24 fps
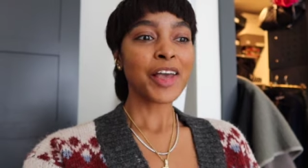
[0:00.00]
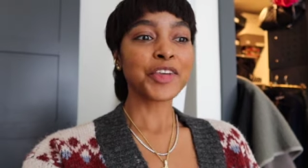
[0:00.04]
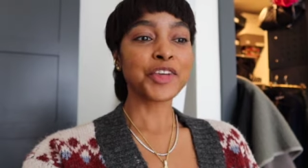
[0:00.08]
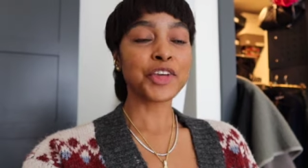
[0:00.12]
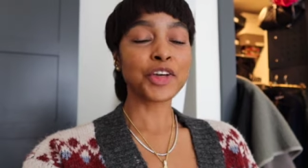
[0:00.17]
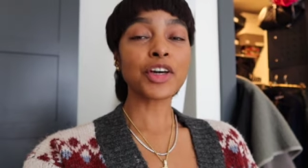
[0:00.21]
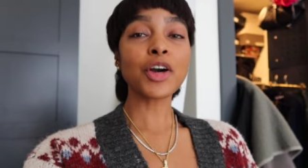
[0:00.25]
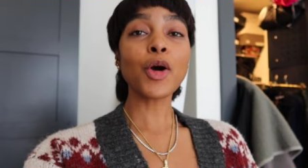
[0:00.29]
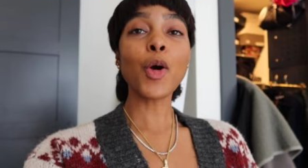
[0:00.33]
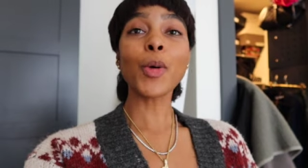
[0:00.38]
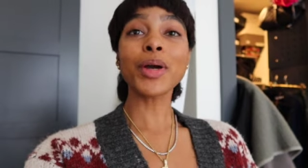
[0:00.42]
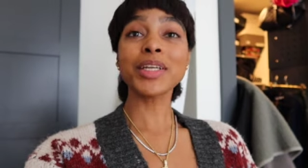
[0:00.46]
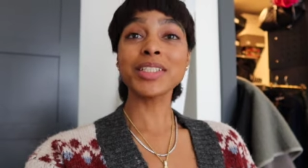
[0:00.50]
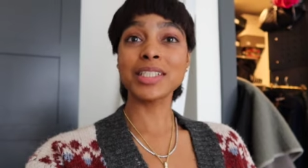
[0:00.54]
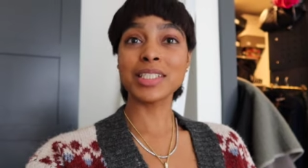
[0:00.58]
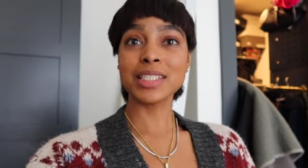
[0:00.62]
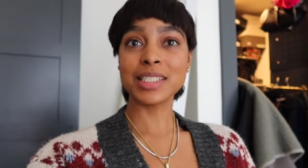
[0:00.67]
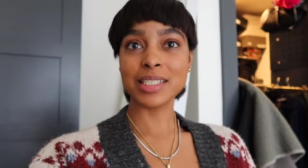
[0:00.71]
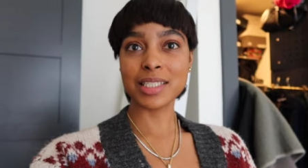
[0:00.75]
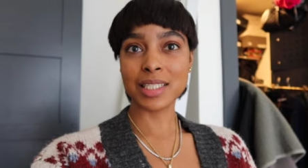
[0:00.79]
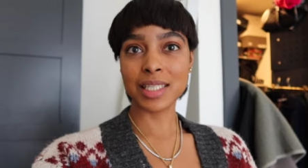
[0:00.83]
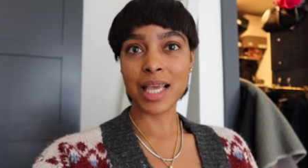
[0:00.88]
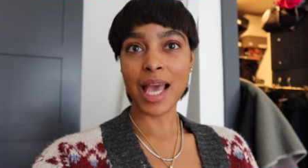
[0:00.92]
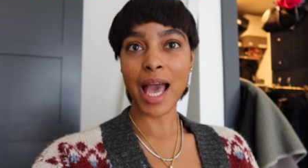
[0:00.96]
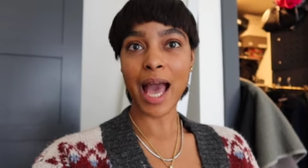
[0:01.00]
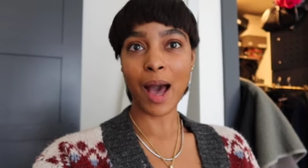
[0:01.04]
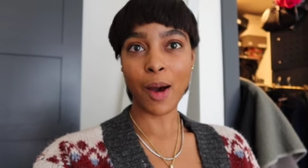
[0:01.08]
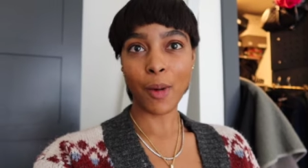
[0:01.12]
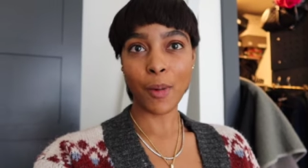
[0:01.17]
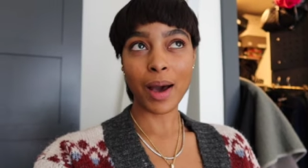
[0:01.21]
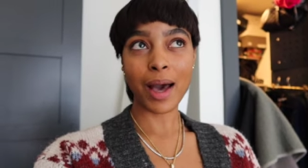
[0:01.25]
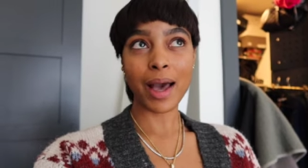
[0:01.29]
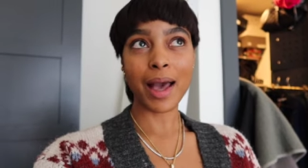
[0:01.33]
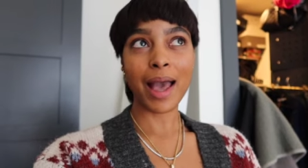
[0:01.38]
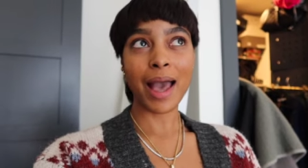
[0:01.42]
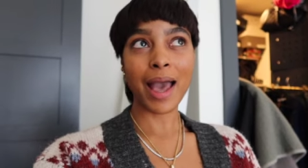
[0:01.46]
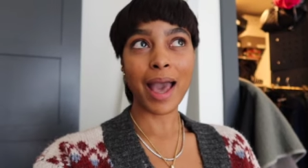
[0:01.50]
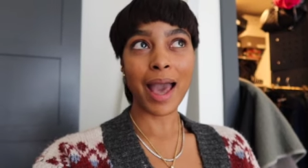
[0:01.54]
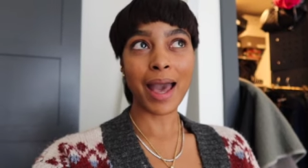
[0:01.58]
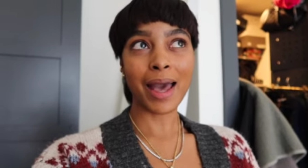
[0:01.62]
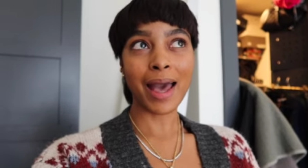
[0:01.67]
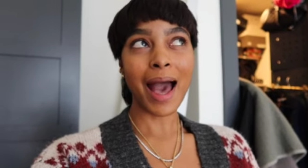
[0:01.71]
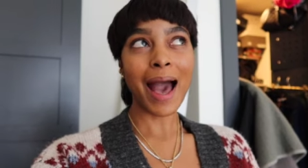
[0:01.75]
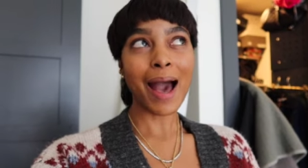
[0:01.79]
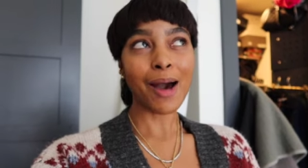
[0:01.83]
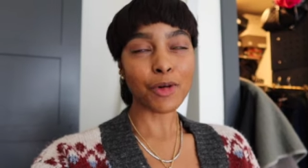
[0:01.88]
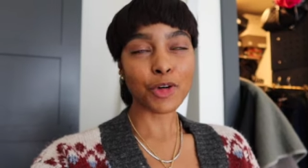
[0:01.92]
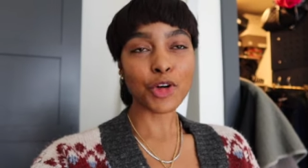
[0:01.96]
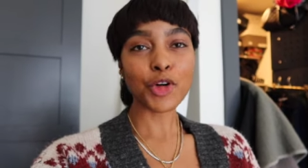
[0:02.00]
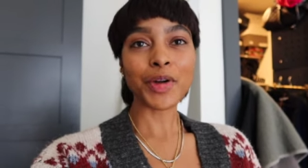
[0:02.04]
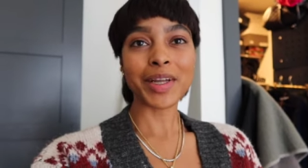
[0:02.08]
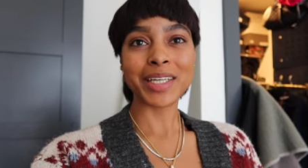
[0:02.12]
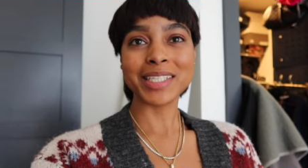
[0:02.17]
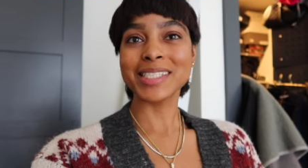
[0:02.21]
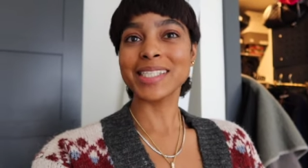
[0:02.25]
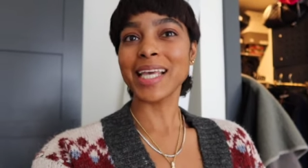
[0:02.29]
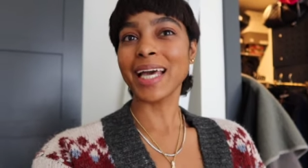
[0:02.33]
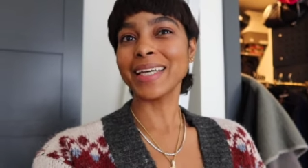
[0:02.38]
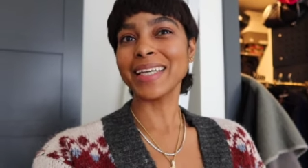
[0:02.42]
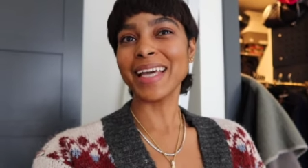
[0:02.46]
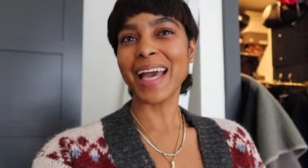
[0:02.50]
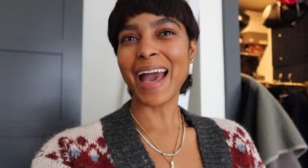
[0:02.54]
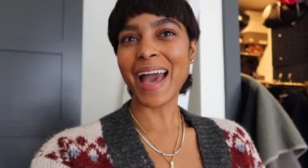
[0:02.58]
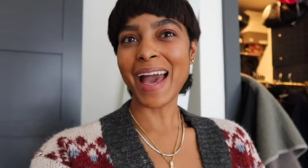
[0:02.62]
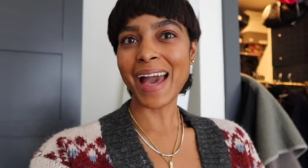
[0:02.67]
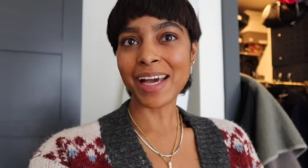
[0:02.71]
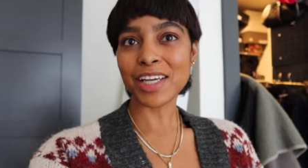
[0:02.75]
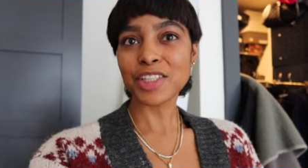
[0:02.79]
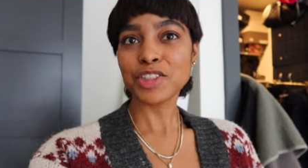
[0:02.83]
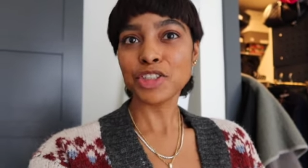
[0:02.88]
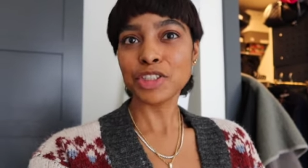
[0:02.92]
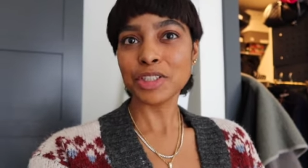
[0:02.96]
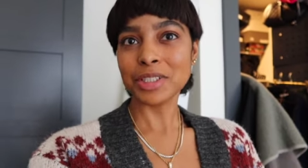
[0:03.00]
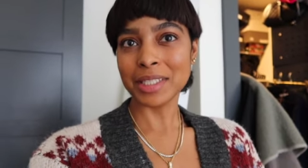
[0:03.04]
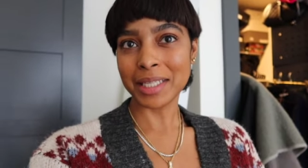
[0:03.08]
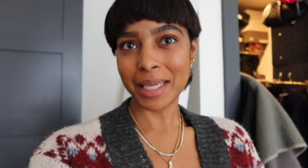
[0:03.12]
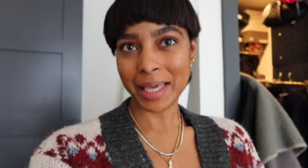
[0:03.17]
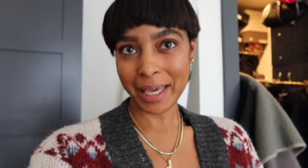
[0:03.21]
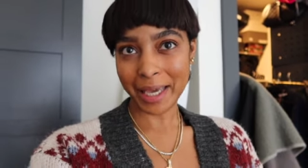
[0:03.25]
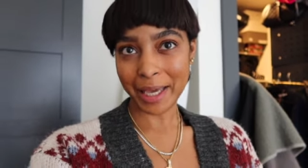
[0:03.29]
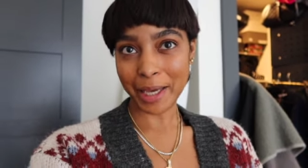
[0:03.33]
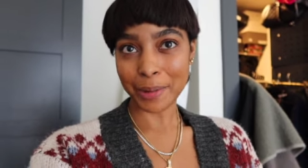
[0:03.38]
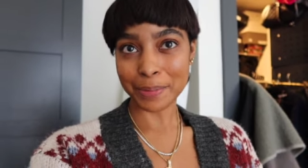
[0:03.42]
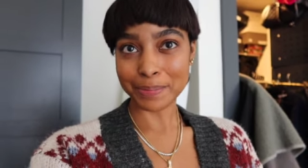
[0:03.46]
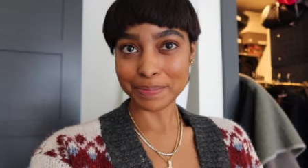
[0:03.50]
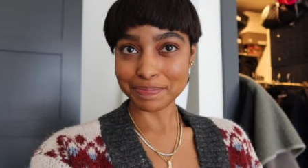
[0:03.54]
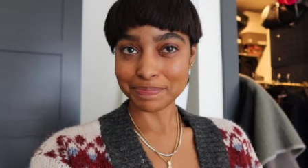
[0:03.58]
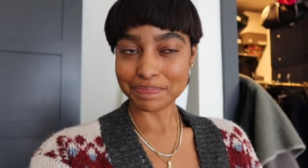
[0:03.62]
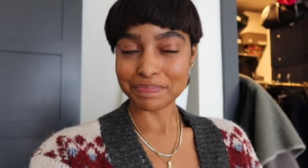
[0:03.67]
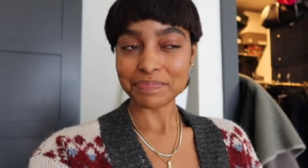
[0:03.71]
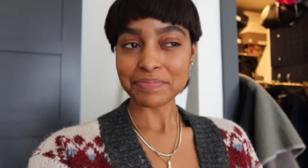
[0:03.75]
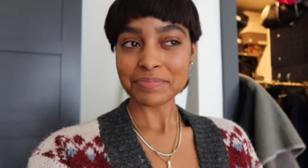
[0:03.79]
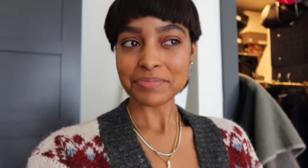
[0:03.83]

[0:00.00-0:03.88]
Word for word: you're going to see how, how crazy I actually am.